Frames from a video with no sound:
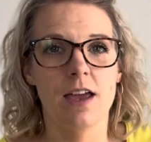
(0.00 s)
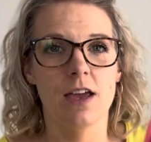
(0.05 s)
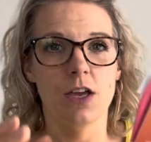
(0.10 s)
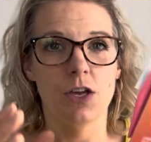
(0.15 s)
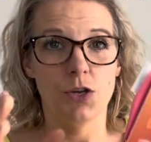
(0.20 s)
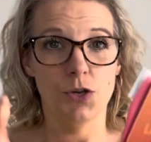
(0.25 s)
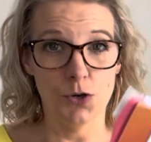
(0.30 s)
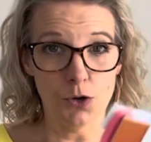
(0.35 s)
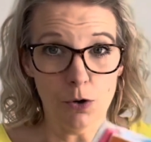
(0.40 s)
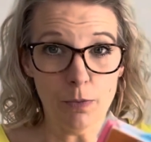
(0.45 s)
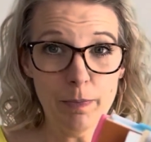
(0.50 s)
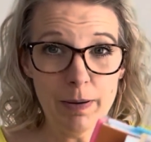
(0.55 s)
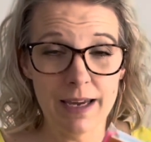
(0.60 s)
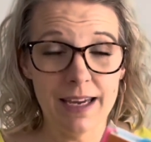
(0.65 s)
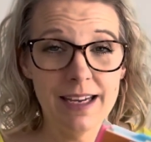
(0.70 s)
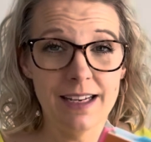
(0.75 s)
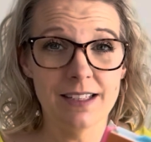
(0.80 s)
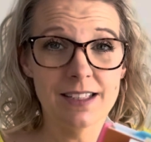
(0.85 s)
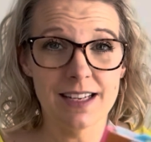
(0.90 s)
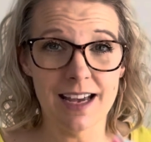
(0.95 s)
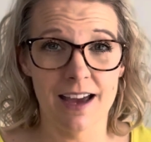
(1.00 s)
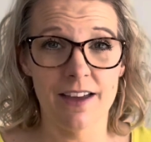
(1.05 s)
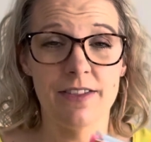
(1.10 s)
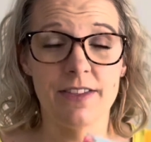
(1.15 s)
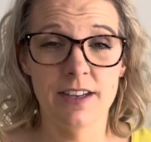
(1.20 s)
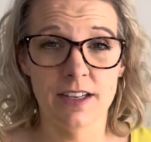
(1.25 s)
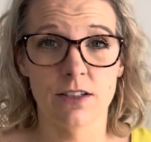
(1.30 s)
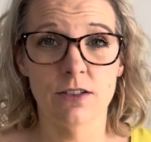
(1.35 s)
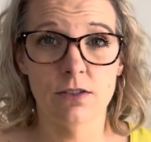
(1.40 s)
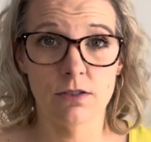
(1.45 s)
Your piece at
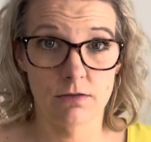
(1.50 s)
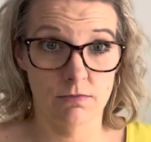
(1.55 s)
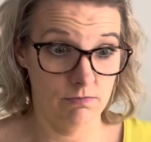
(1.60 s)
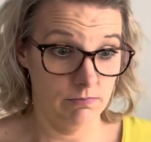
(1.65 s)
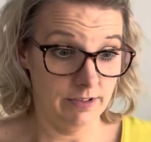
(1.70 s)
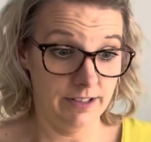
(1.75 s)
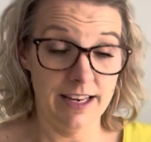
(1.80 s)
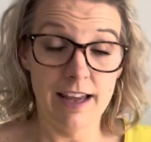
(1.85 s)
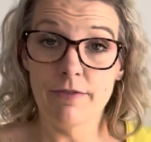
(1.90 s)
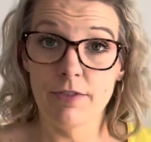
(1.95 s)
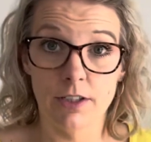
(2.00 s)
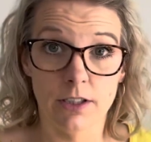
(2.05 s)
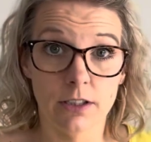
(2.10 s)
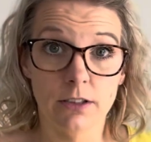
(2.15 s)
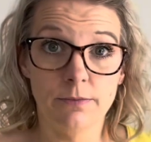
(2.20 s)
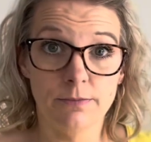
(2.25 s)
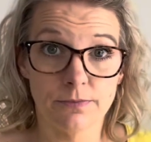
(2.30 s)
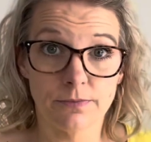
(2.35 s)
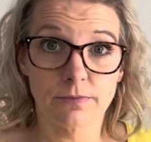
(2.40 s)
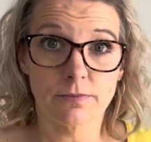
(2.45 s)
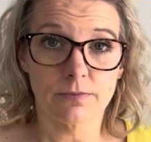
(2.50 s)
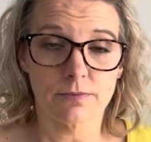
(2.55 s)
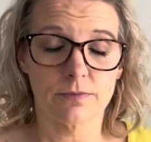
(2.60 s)
this level